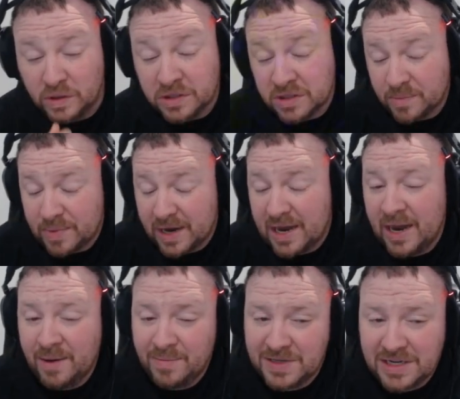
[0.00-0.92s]
So
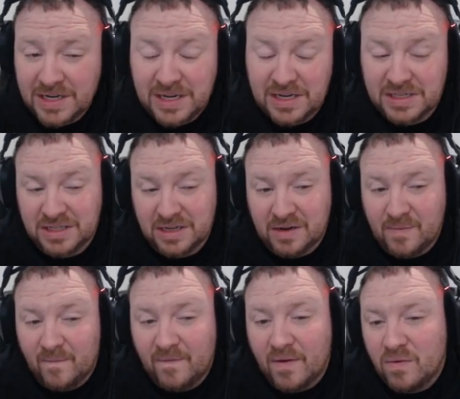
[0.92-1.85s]
perhaps he is an
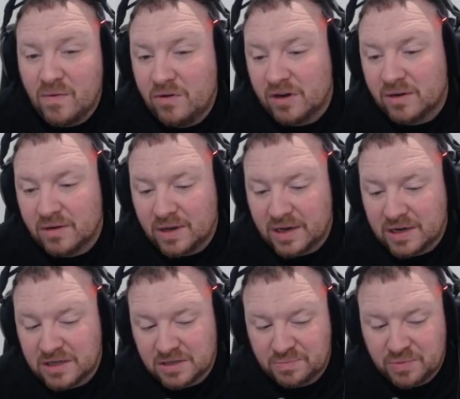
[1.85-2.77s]
invoker, like a
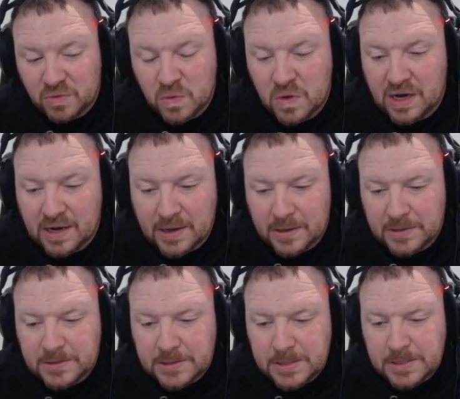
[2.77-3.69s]
support class.